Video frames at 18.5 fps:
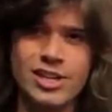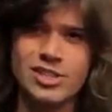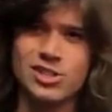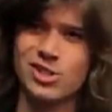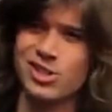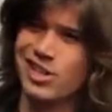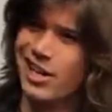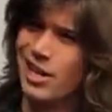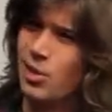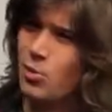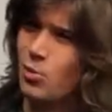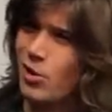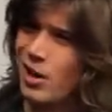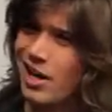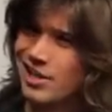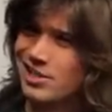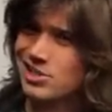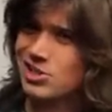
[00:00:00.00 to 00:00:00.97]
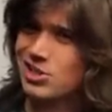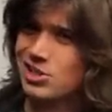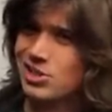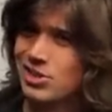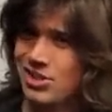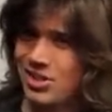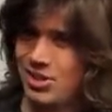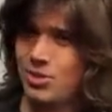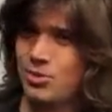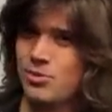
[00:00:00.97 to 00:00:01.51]
So you gotta watch
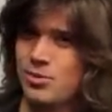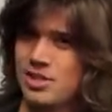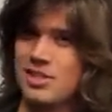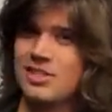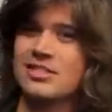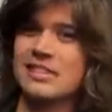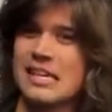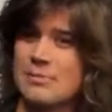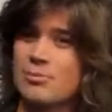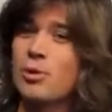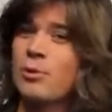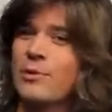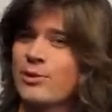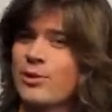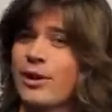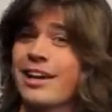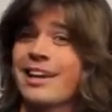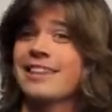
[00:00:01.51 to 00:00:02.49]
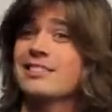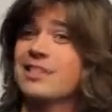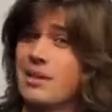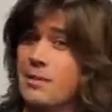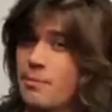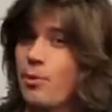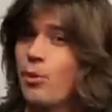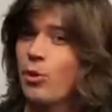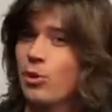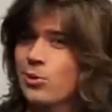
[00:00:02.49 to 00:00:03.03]
when you say boomerang. It's an
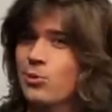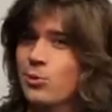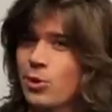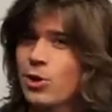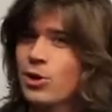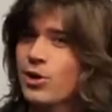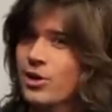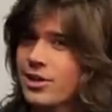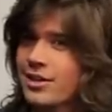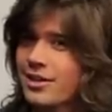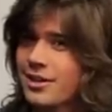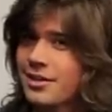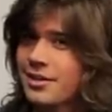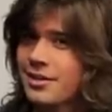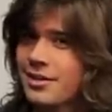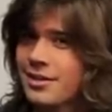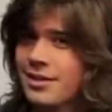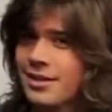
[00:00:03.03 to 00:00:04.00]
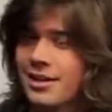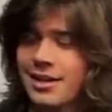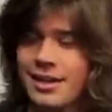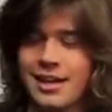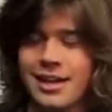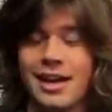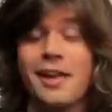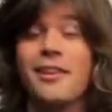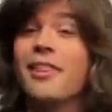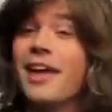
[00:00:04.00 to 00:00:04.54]
important word.
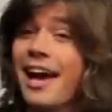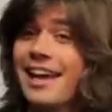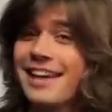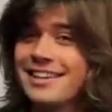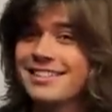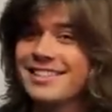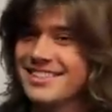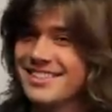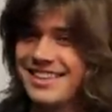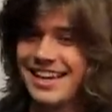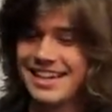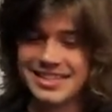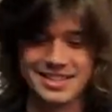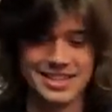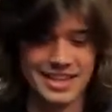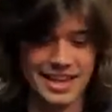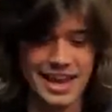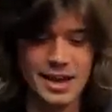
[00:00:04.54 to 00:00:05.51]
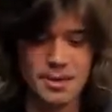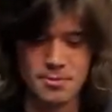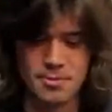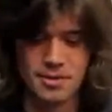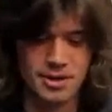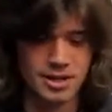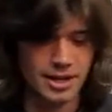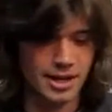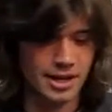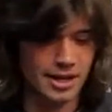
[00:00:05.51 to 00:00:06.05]
That is the
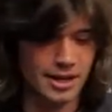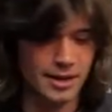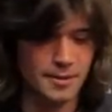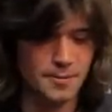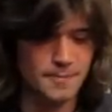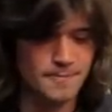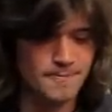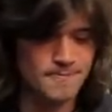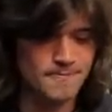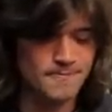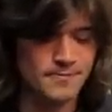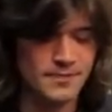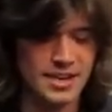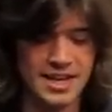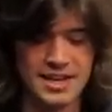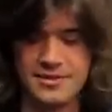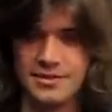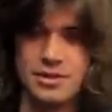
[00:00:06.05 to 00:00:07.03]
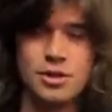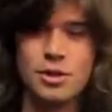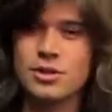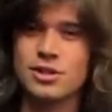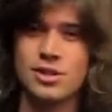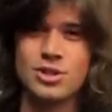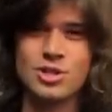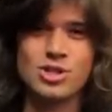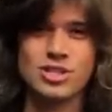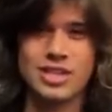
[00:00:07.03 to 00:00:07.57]
game. If you
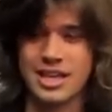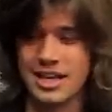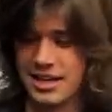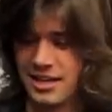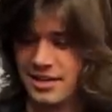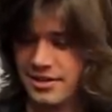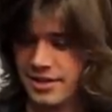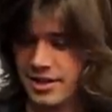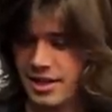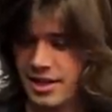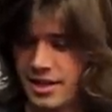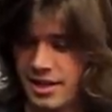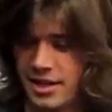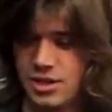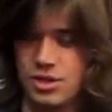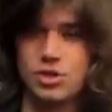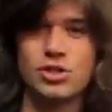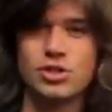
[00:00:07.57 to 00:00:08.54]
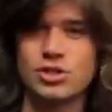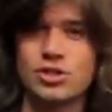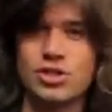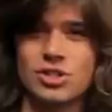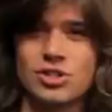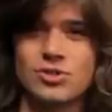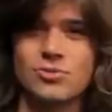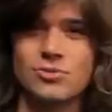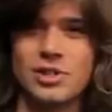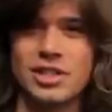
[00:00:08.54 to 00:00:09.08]
don't understand it, you should
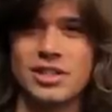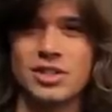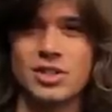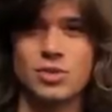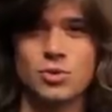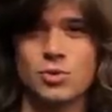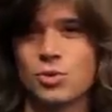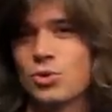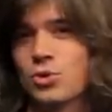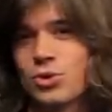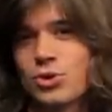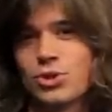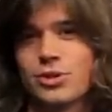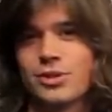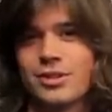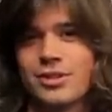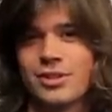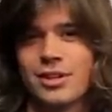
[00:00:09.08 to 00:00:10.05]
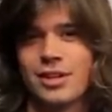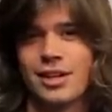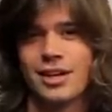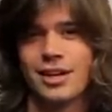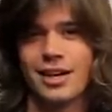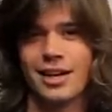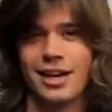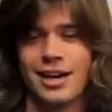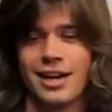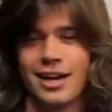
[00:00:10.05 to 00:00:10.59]
just read these rules
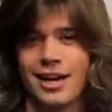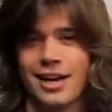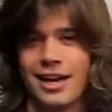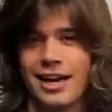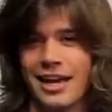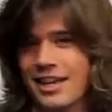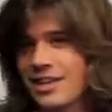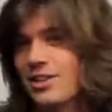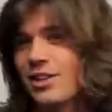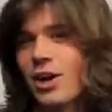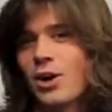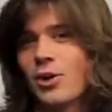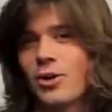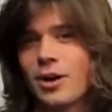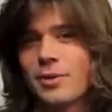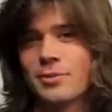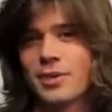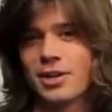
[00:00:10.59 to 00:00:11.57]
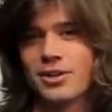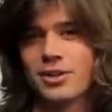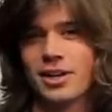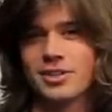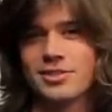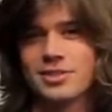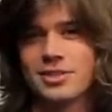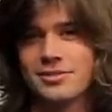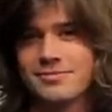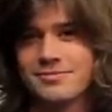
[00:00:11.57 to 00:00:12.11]
and know I'm not
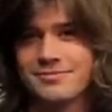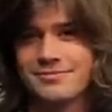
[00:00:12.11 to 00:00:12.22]
crazy.